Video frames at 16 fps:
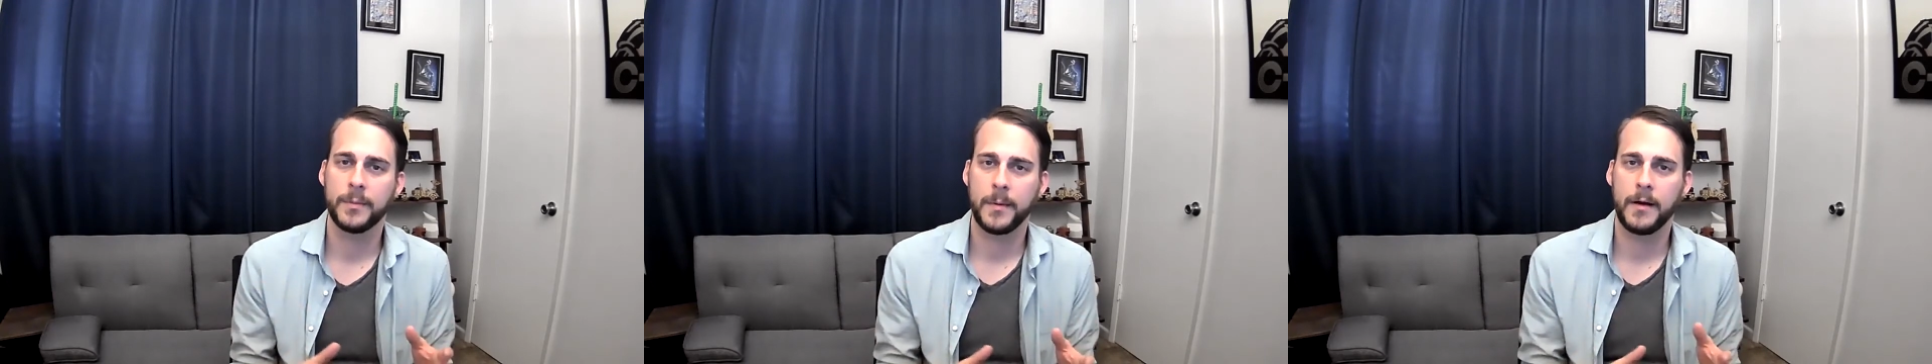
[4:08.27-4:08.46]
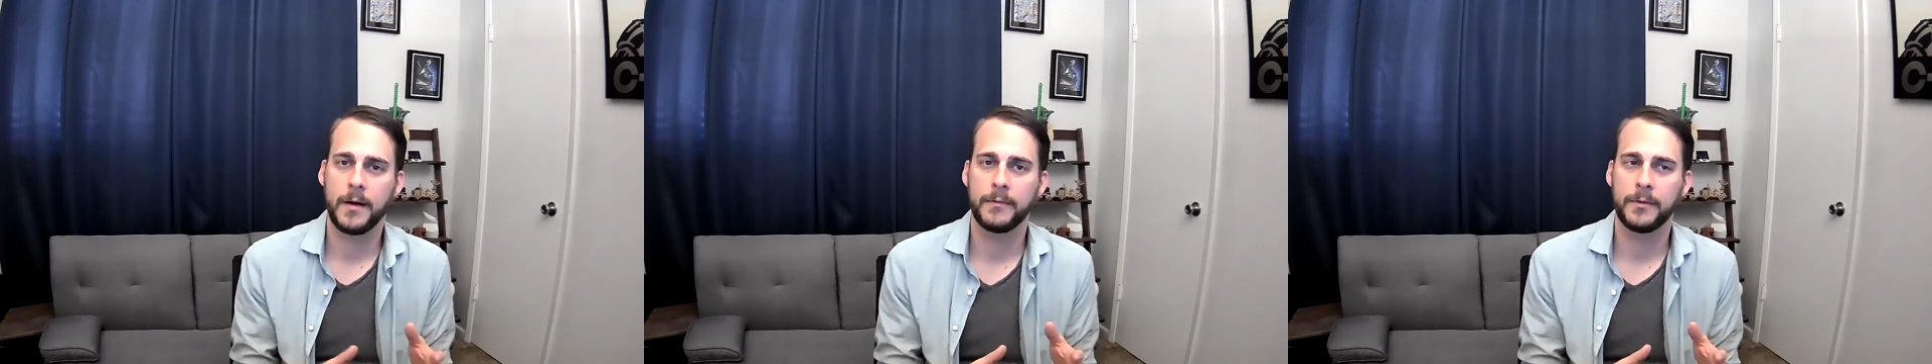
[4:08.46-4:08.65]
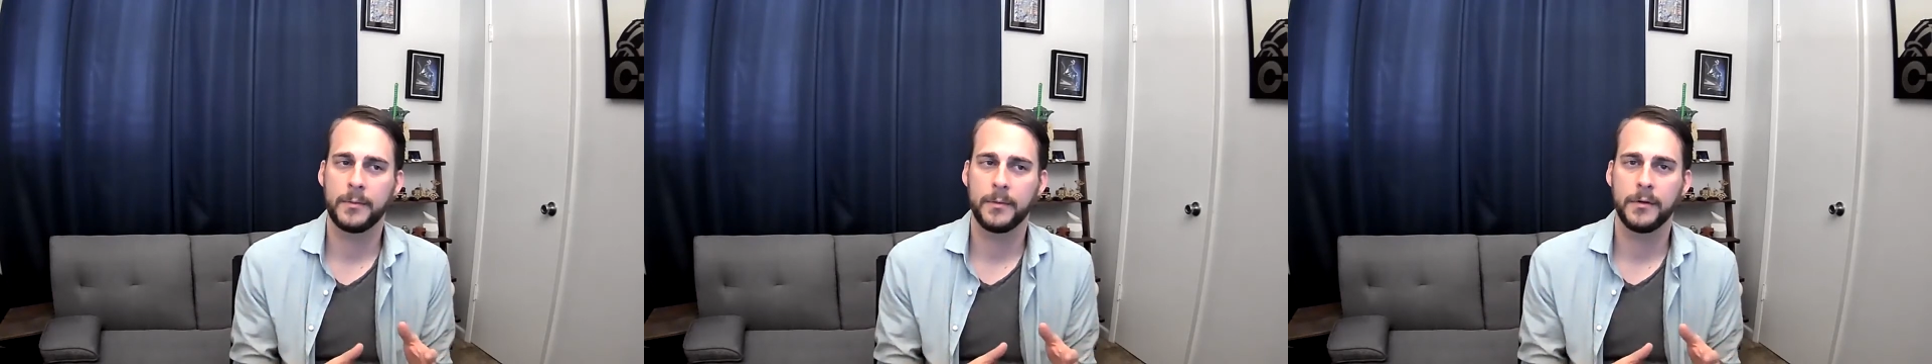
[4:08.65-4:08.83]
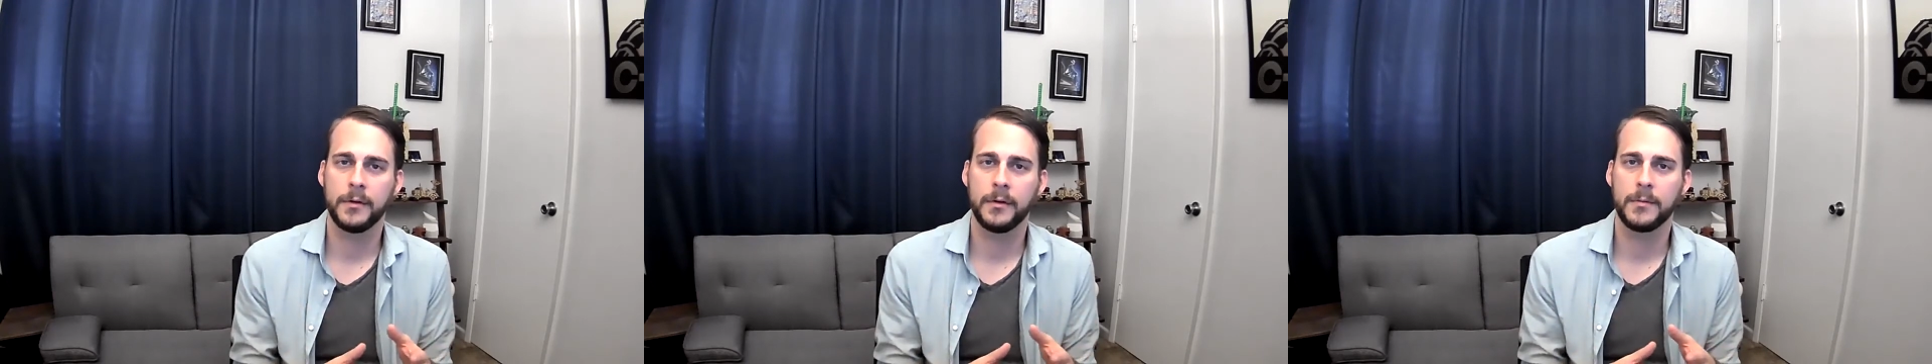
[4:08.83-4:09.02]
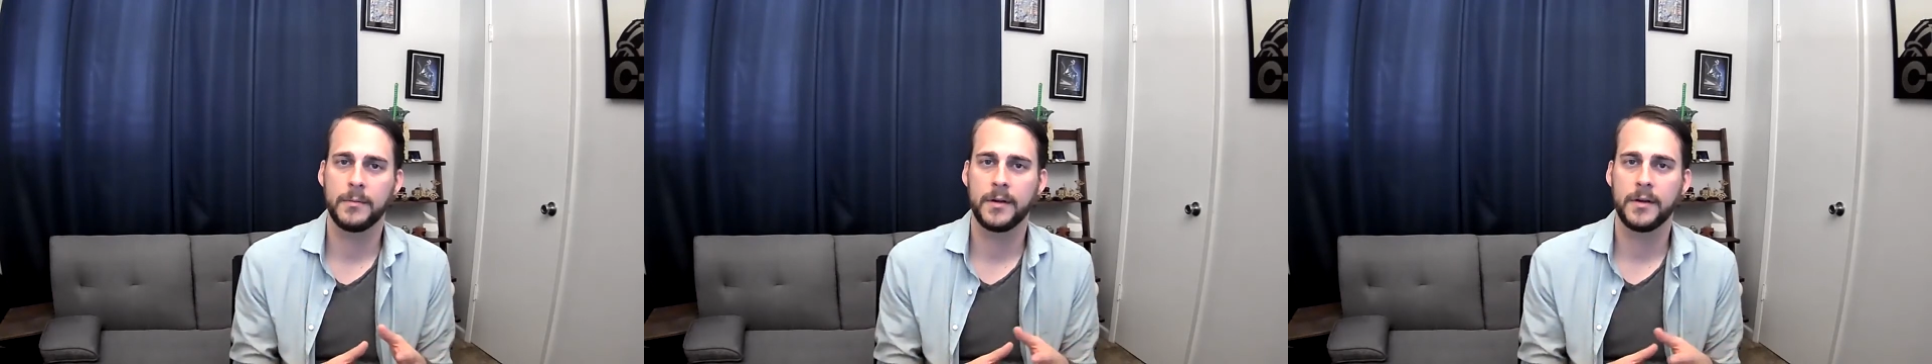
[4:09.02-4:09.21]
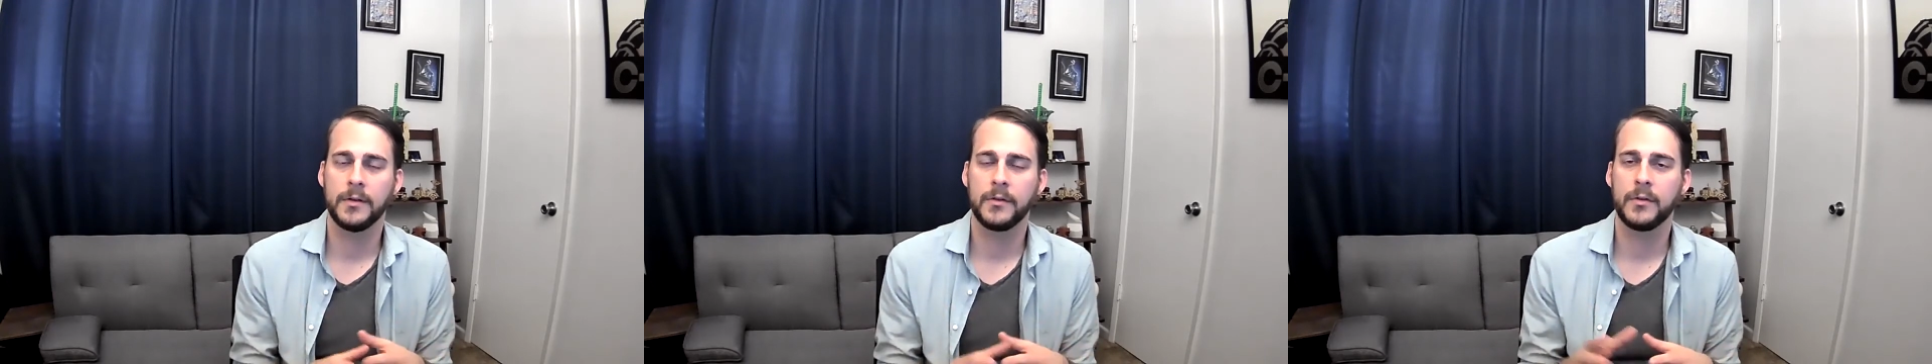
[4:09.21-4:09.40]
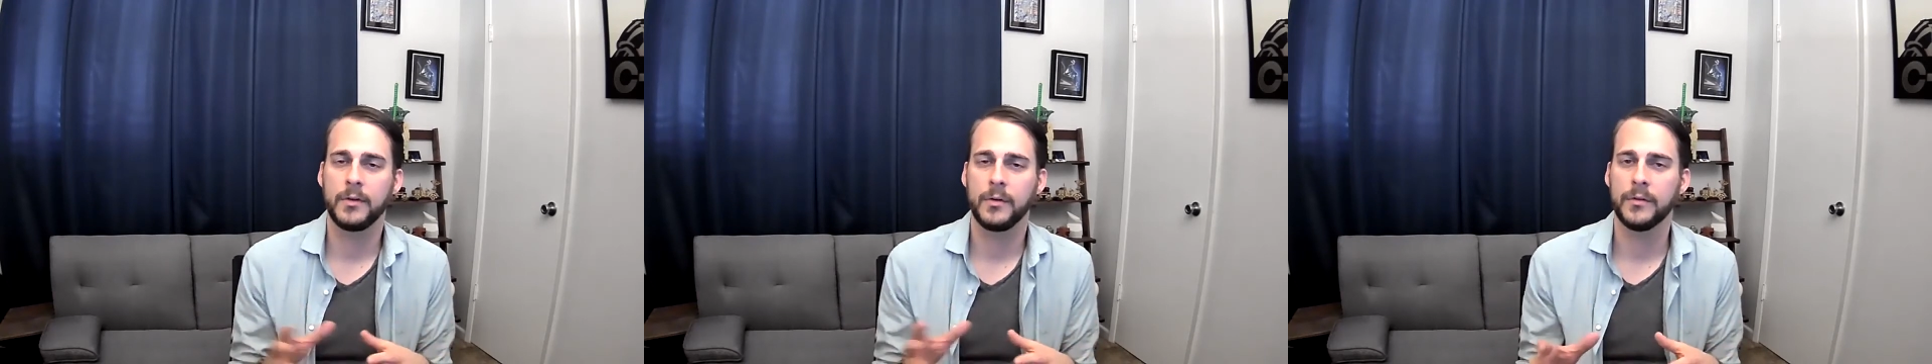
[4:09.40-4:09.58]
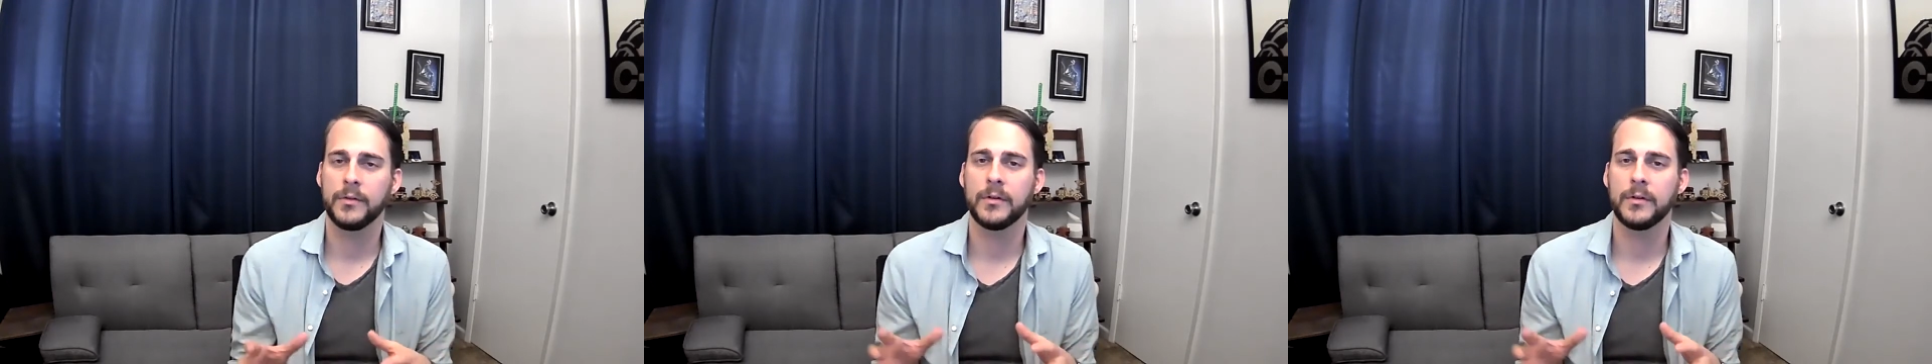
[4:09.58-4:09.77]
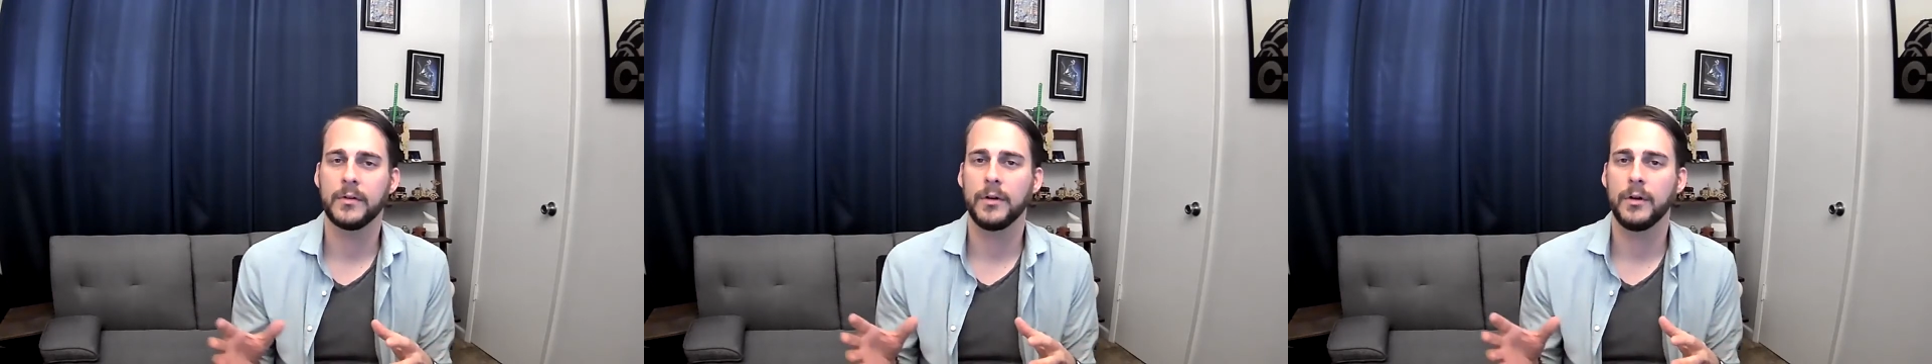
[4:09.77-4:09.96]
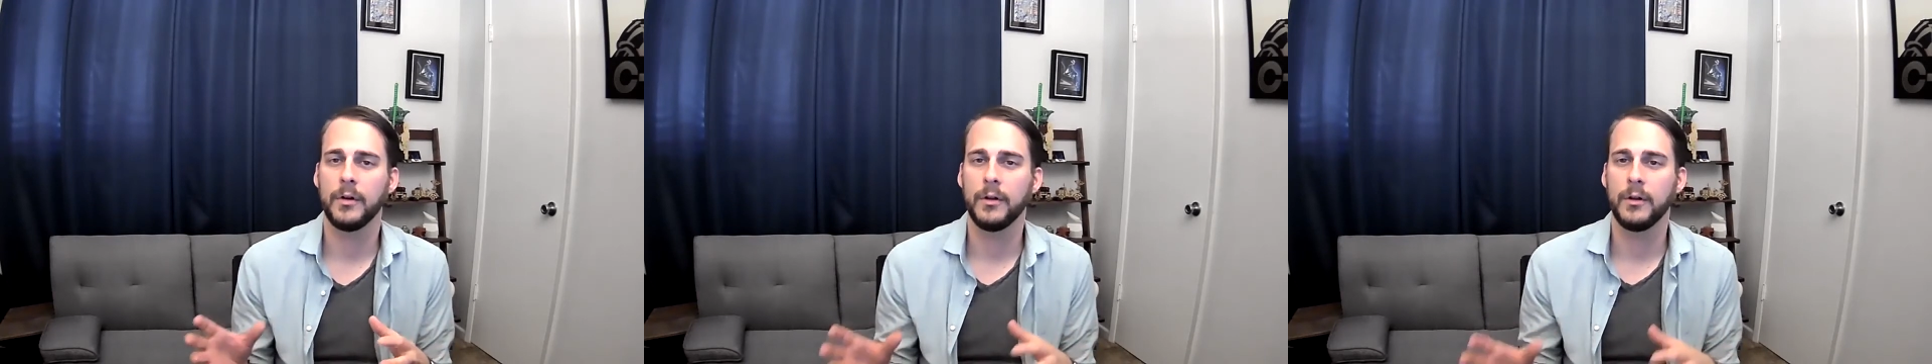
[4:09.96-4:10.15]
profitability because those are